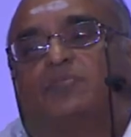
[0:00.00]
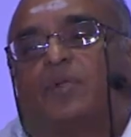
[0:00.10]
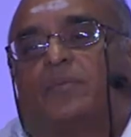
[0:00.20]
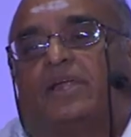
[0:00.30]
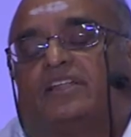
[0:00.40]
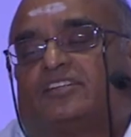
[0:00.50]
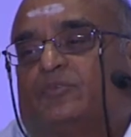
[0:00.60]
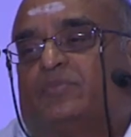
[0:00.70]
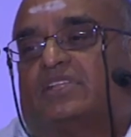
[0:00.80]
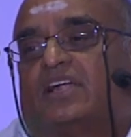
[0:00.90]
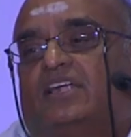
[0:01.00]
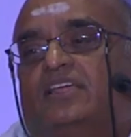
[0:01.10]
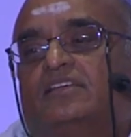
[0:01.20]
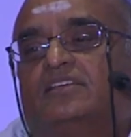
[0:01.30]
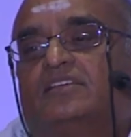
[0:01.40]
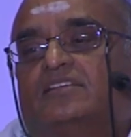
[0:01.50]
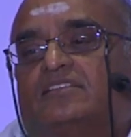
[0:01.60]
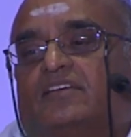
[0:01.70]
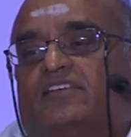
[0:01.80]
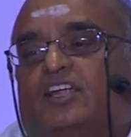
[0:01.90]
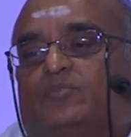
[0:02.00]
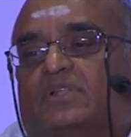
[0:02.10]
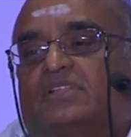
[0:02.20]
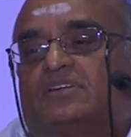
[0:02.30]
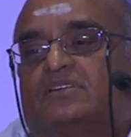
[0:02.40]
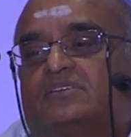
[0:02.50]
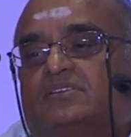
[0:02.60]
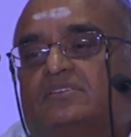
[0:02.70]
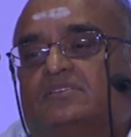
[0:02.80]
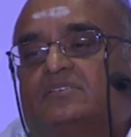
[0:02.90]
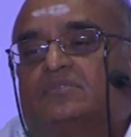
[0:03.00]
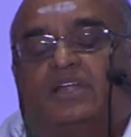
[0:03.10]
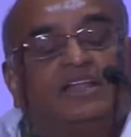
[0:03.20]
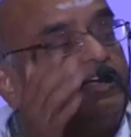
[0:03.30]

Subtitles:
proprietorship is hardly 7-8%. But in